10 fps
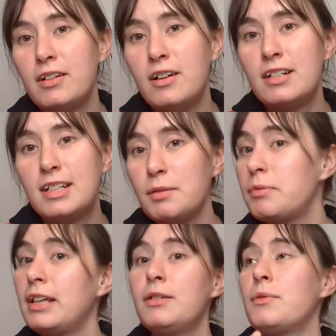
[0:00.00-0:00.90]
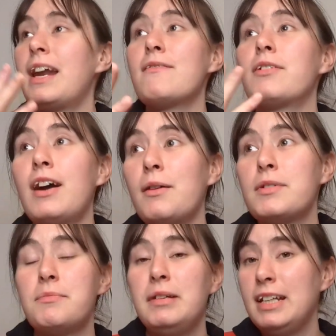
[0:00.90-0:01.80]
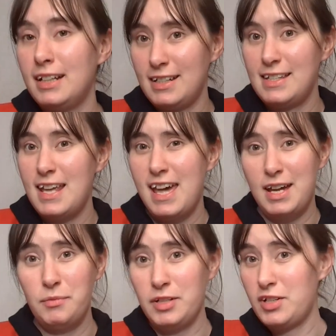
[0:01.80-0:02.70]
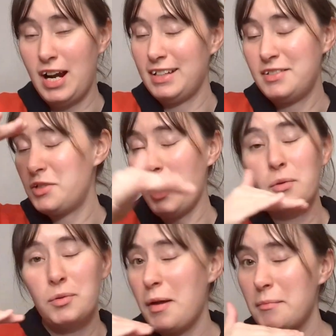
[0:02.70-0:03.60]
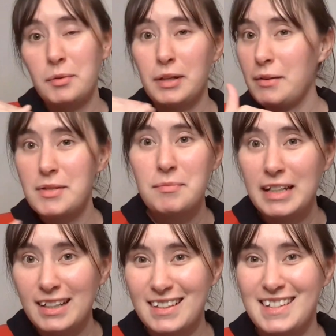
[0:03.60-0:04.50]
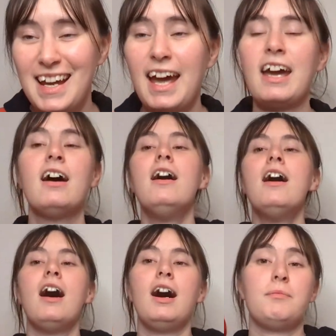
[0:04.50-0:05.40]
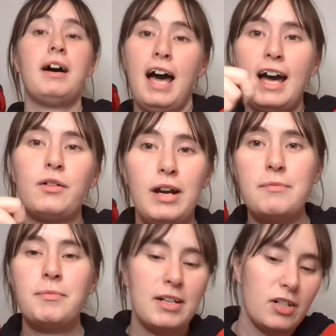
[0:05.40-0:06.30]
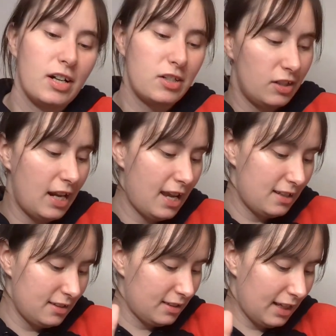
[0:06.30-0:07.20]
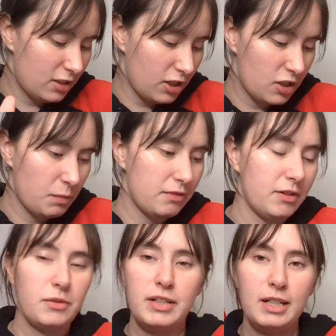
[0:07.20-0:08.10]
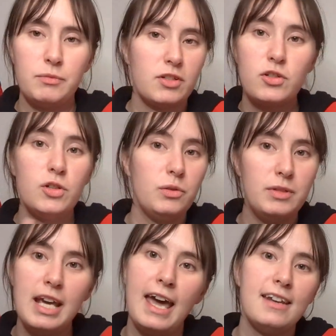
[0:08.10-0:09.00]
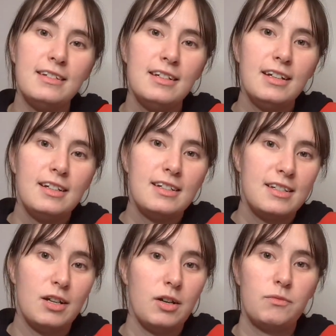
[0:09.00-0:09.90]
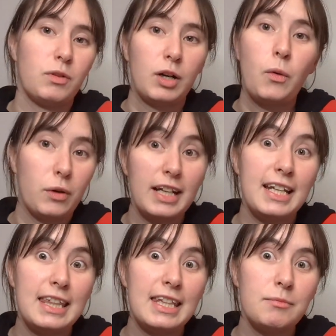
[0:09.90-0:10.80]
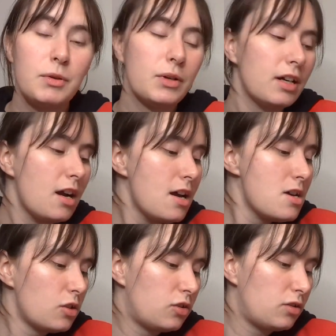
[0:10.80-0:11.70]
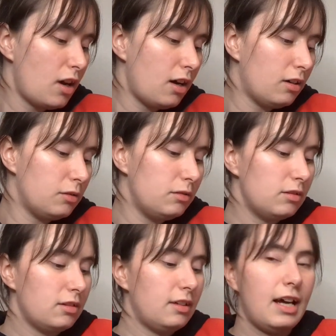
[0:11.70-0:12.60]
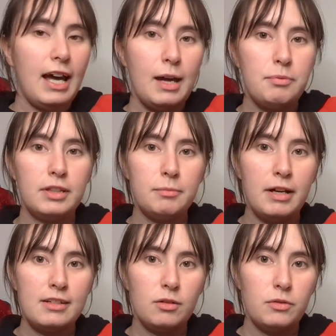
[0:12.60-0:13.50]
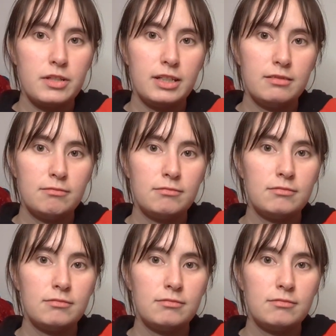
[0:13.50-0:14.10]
on to complete whatever I was meaning to say, which I don't remember what I was meaning to say. I grabbed my charger and like charged my phone, and it was too dead to record anything more. So I put the buttonholes in.